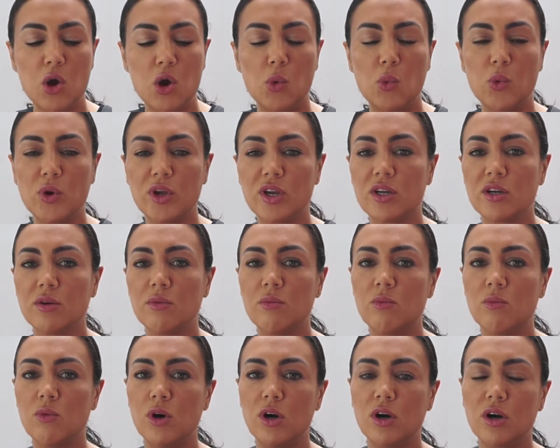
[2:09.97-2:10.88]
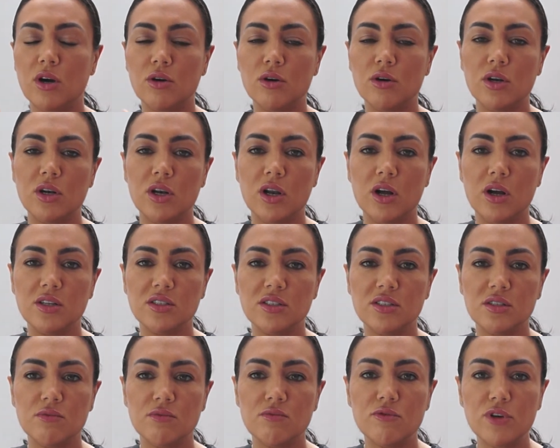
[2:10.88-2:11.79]
we can work on
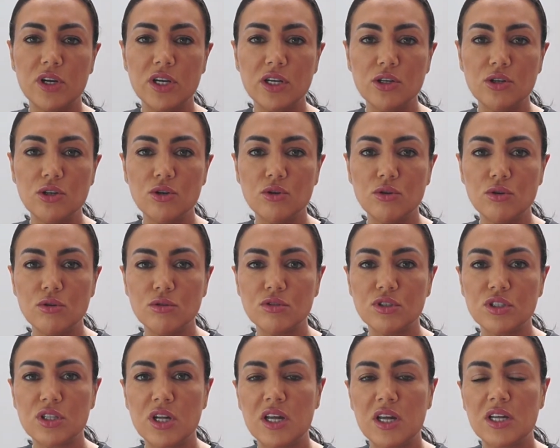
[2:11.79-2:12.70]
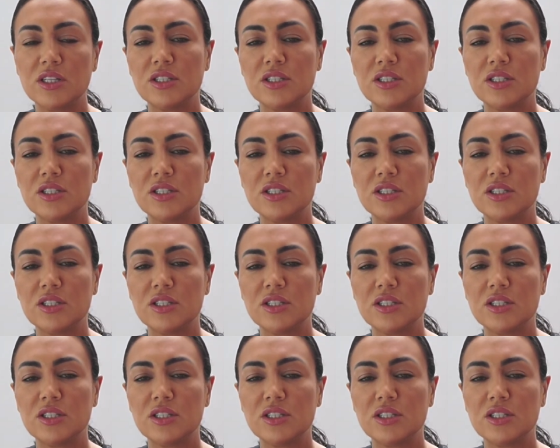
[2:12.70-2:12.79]
lines and wrinkles.